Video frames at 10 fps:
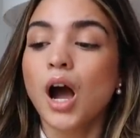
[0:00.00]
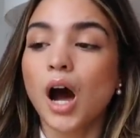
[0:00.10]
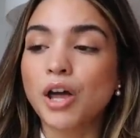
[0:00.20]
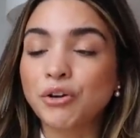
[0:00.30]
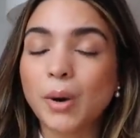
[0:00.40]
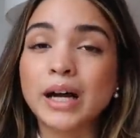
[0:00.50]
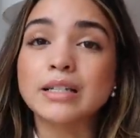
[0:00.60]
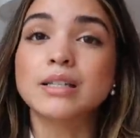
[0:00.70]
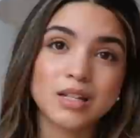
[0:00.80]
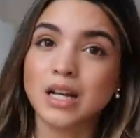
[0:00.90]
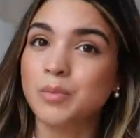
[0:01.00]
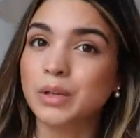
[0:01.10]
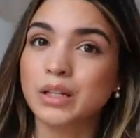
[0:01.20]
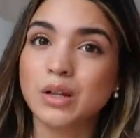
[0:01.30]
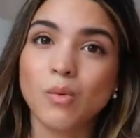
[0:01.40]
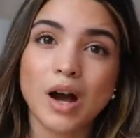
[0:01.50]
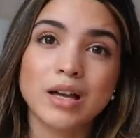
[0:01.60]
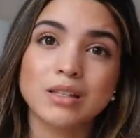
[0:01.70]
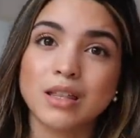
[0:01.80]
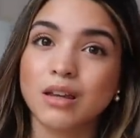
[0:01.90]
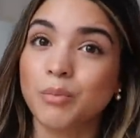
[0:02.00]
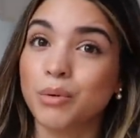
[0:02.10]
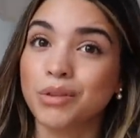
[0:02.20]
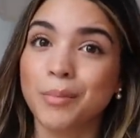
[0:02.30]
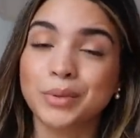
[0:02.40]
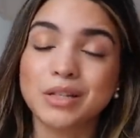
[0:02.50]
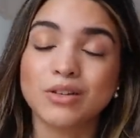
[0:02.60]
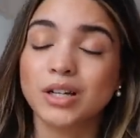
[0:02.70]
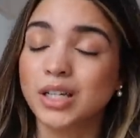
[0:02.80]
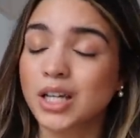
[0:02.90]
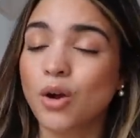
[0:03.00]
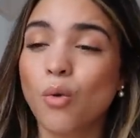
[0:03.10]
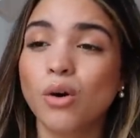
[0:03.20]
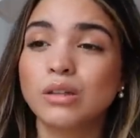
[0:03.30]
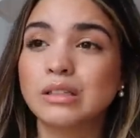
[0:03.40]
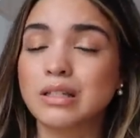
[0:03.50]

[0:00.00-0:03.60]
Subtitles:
Otherwise, stainability wise, I think both companies are equal.